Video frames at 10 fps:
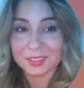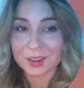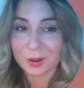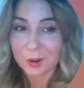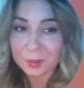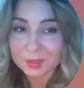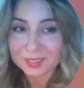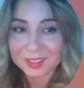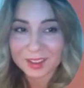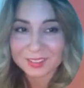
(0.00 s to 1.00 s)
You know,
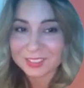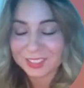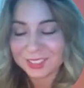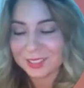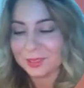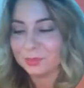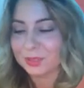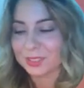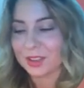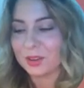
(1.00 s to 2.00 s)
it's not cheap.
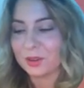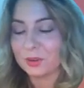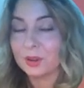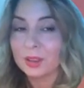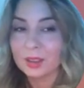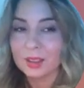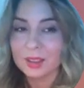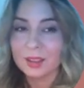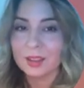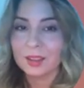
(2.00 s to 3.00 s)
So
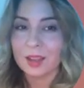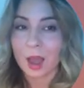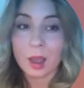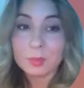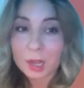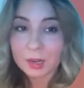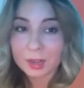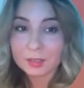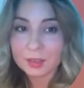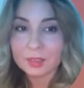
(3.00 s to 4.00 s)
I'm not
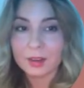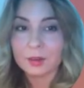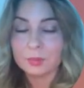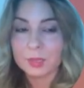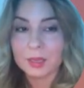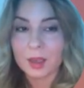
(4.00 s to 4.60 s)
anti therapy.